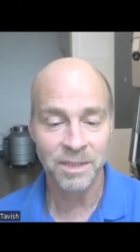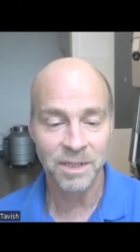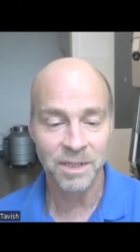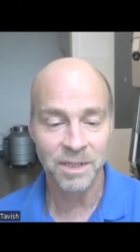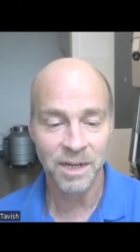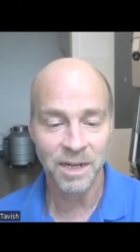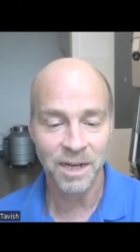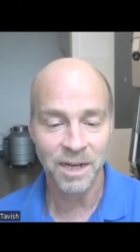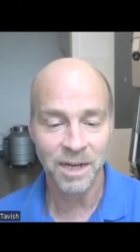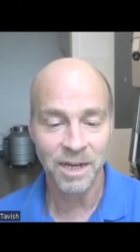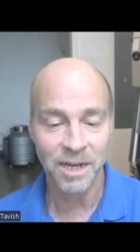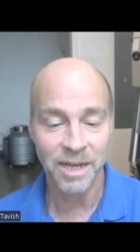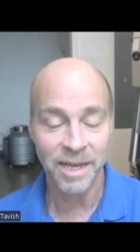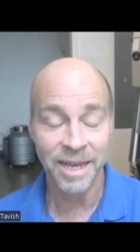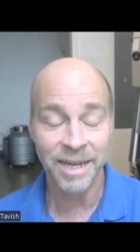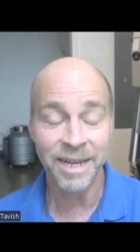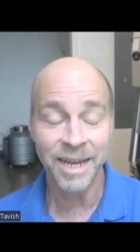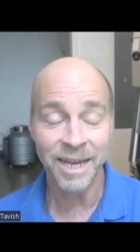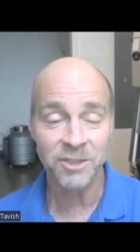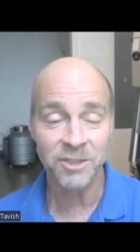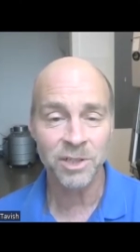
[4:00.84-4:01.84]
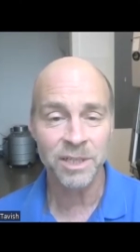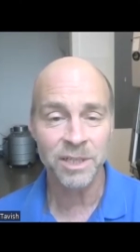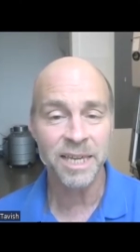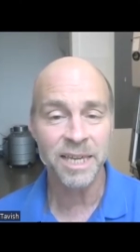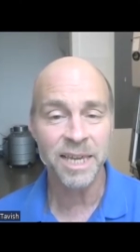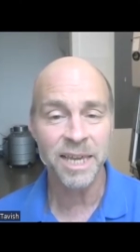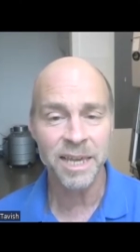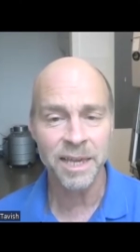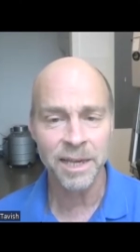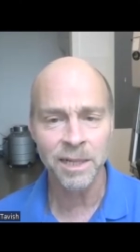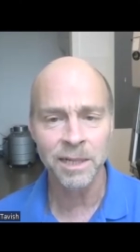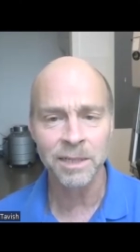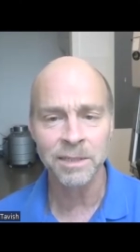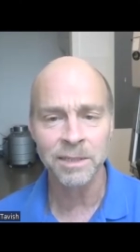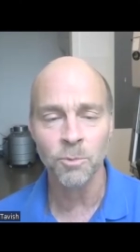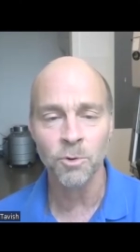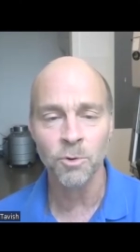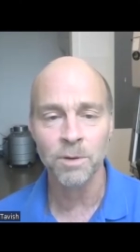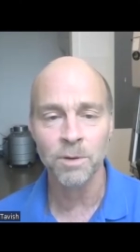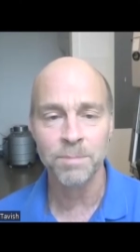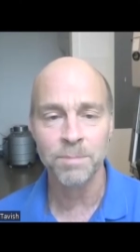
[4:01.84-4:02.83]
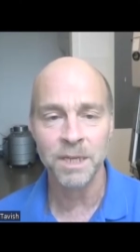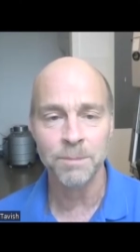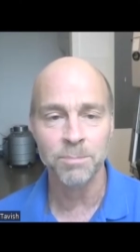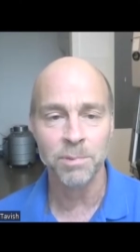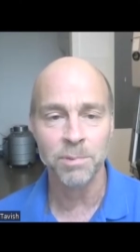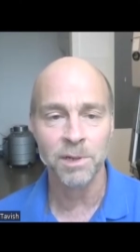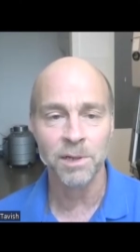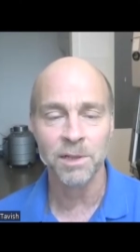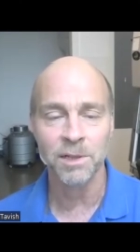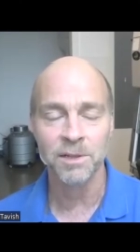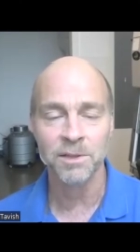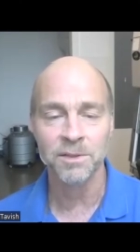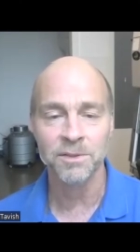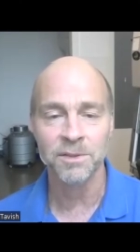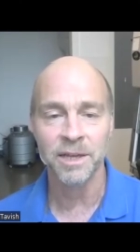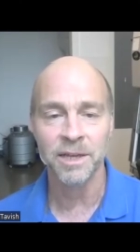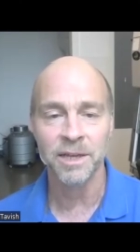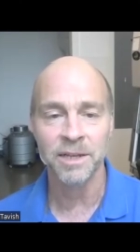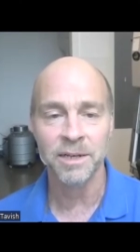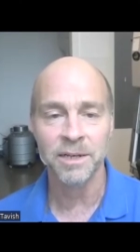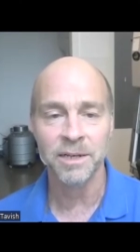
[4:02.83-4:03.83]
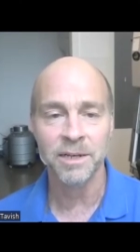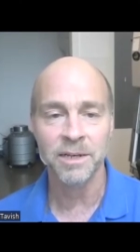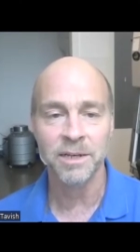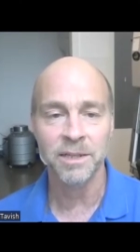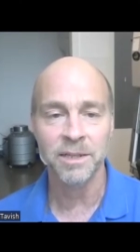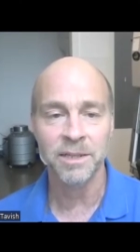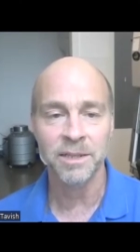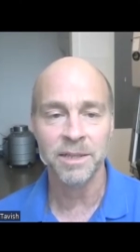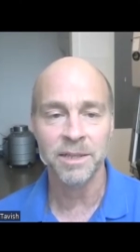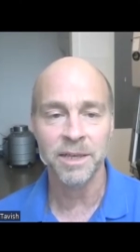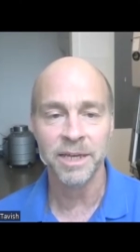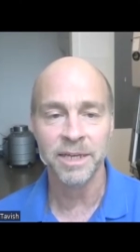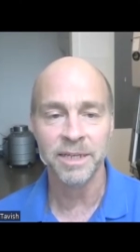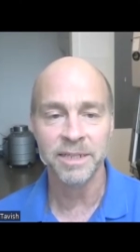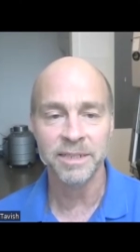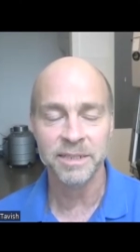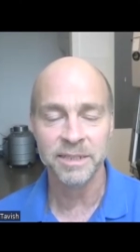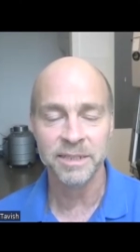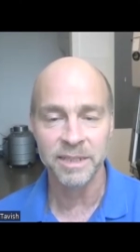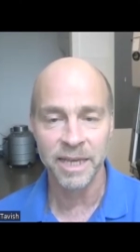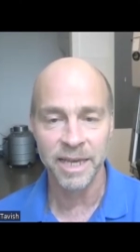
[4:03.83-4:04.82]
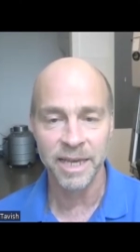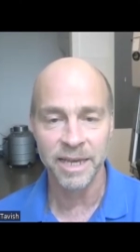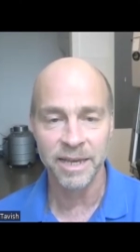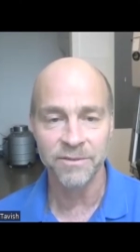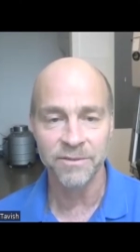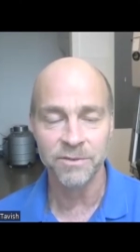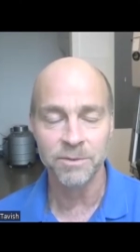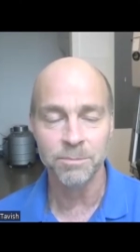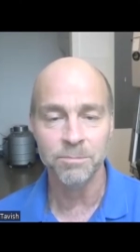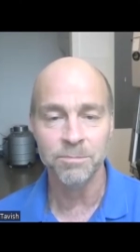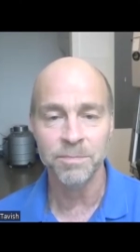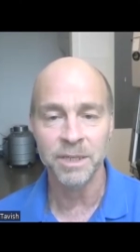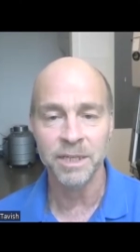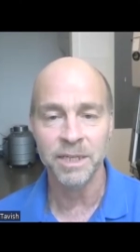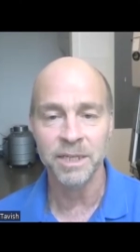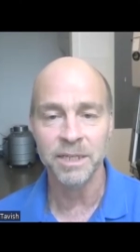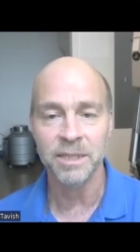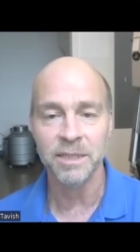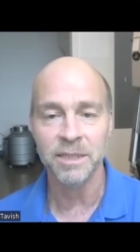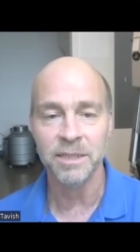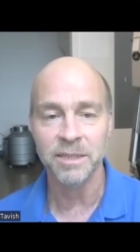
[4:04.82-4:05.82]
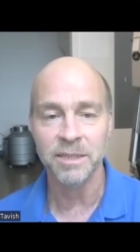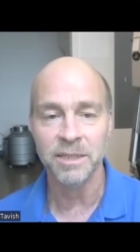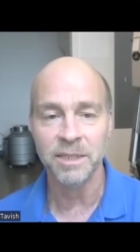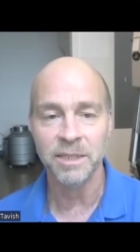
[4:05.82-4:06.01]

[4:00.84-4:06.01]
uh, and actually killed more people than they saved in mm-hmm